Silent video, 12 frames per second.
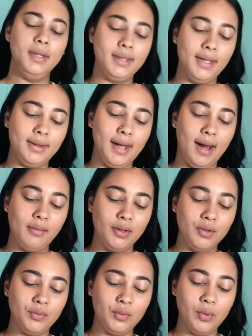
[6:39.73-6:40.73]
set the
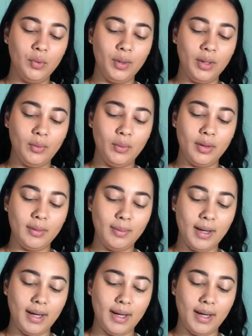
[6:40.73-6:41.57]
eyebrows real quick with my